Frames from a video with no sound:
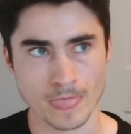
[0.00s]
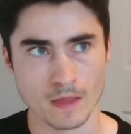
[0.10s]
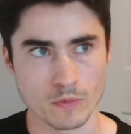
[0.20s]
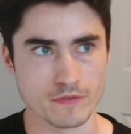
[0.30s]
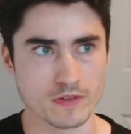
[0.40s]

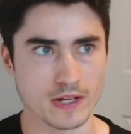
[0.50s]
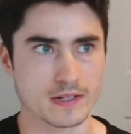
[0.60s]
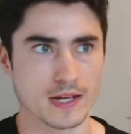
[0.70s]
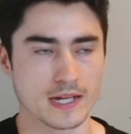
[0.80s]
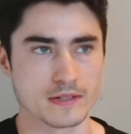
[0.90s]
we've
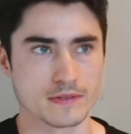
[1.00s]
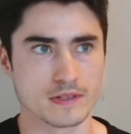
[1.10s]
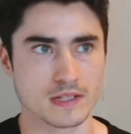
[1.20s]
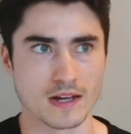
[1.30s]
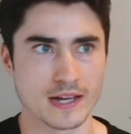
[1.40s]
had
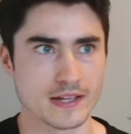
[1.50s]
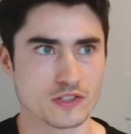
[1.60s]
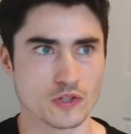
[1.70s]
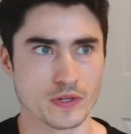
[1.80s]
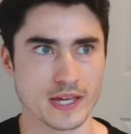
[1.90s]

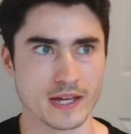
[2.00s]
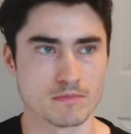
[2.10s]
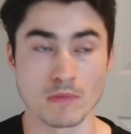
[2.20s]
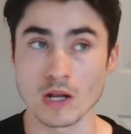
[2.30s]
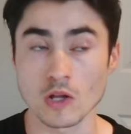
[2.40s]
clients who get
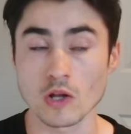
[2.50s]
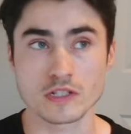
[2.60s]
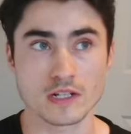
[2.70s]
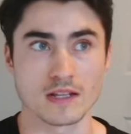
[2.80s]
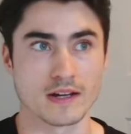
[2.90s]
lots
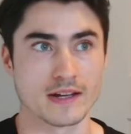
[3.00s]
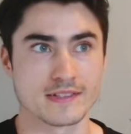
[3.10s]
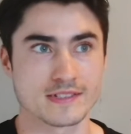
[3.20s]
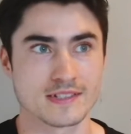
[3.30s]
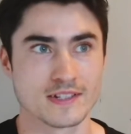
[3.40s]
of
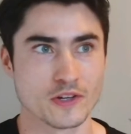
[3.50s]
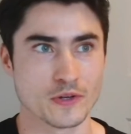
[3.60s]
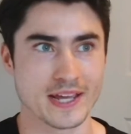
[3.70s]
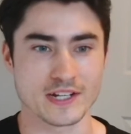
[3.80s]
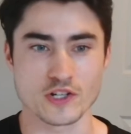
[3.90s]
clients who
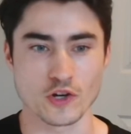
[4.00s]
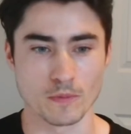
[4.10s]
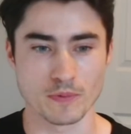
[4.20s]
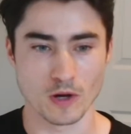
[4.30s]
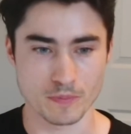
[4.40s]
get
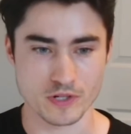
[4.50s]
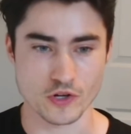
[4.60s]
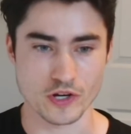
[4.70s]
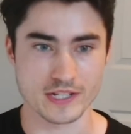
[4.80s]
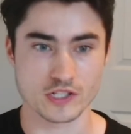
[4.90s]
job
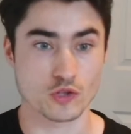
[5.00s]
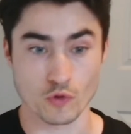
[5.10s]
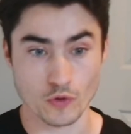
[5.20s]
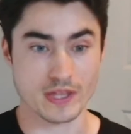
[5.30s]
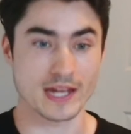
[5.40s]
opportunities
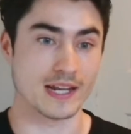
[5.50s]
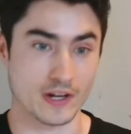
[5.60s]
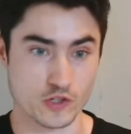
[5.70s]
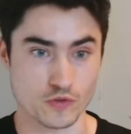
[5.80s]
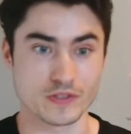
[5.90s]
through their
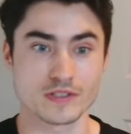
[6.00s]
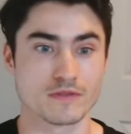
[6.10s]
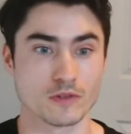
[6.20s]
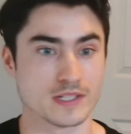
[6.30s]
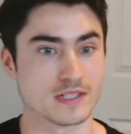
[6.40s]
lecturers,
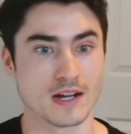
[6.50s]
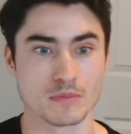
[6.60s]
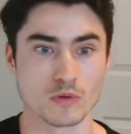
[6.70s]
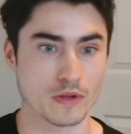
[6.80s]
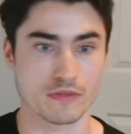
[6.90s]
for
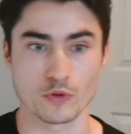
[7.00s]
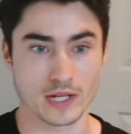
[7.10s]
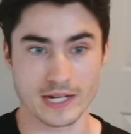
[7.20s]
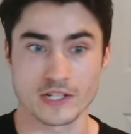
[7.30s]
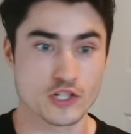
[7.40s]
example, or through
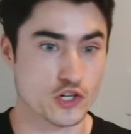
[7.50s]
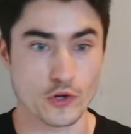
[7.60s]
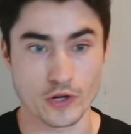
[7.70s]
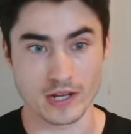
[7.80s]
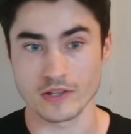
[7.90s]
like a
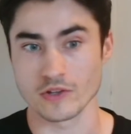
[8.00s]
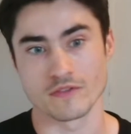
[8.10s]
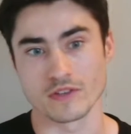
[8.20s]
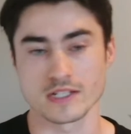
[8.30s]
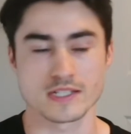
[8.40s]
tutor at
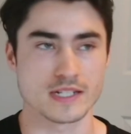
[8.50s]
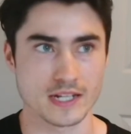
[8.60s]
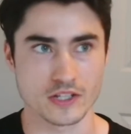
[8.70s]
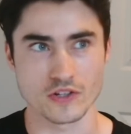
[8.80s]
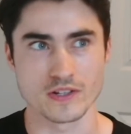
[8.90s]
university,
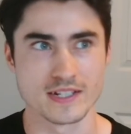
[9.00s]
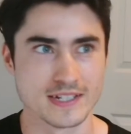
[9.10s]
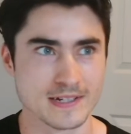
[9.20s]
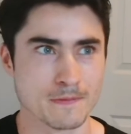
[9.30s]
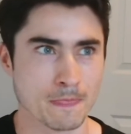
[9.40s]
and
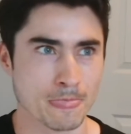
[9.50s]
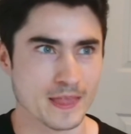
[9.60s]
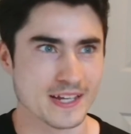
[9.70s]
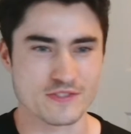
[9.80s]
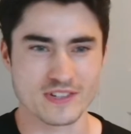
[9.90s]

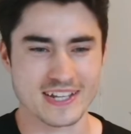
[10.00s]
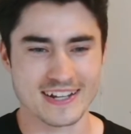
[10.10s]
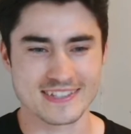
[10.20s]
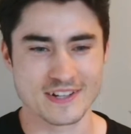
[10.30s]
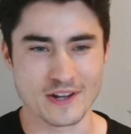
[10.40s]
it's really
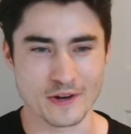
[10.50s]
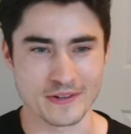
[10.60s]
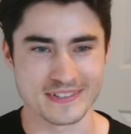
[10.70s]
hard to know.